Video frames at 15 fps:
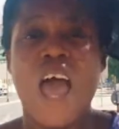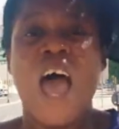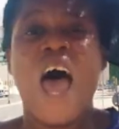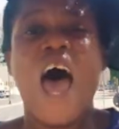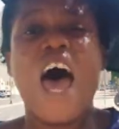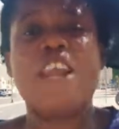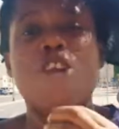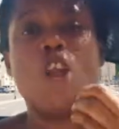
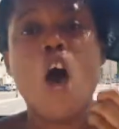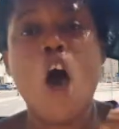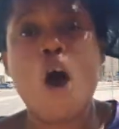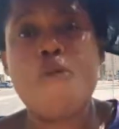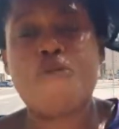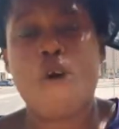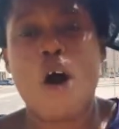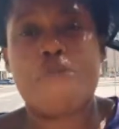
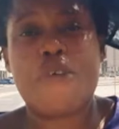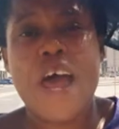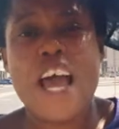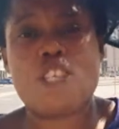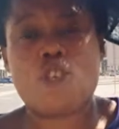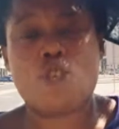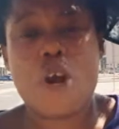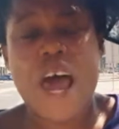Enough of
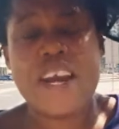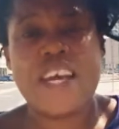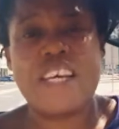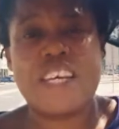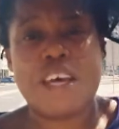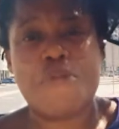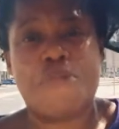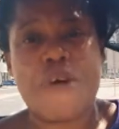hatred in
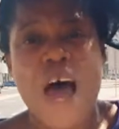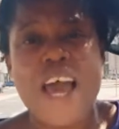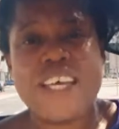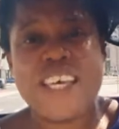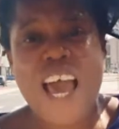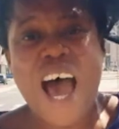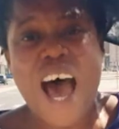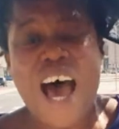the
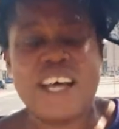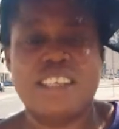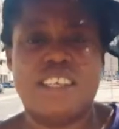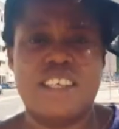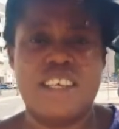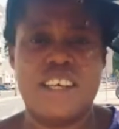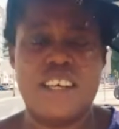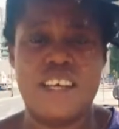vineyard.
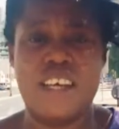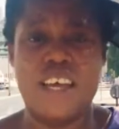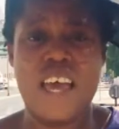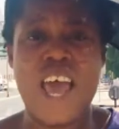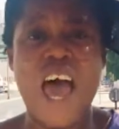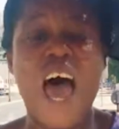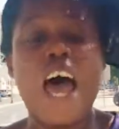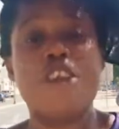
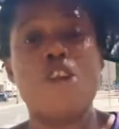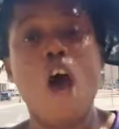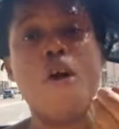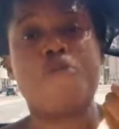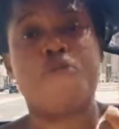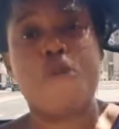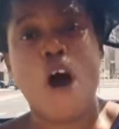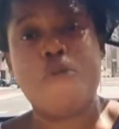
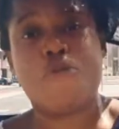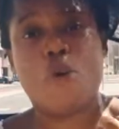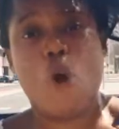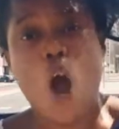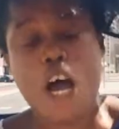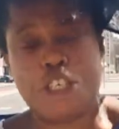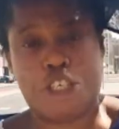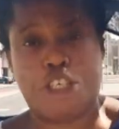Enough of
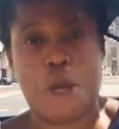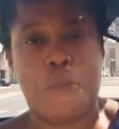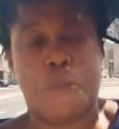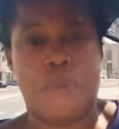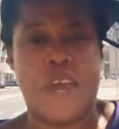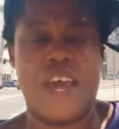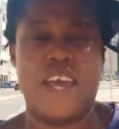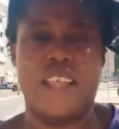
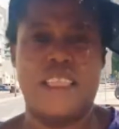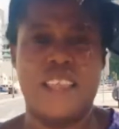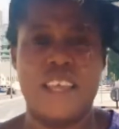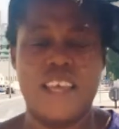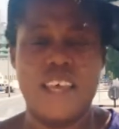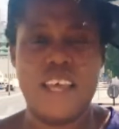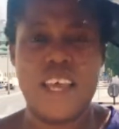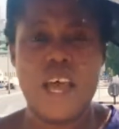gossiping.
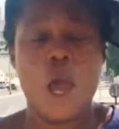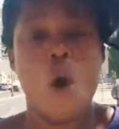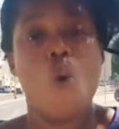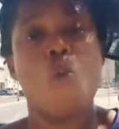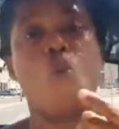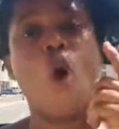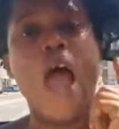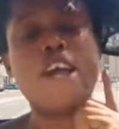
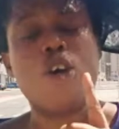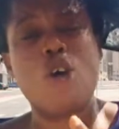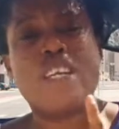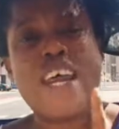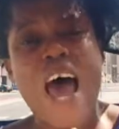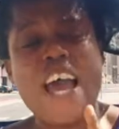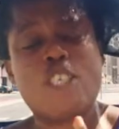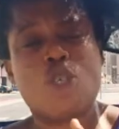When you
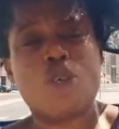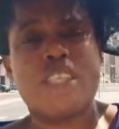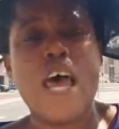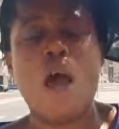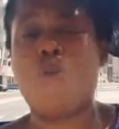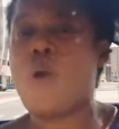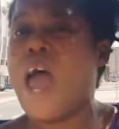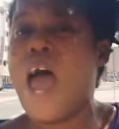die
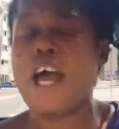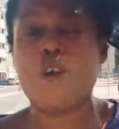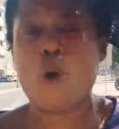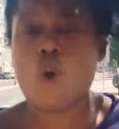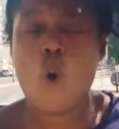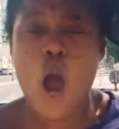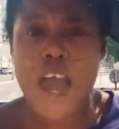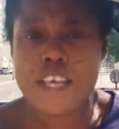today, where are you
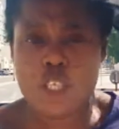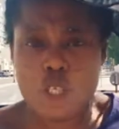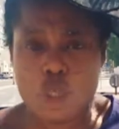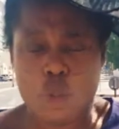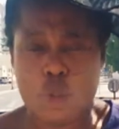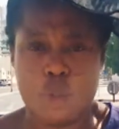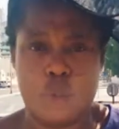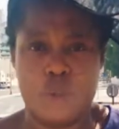going
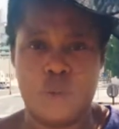to?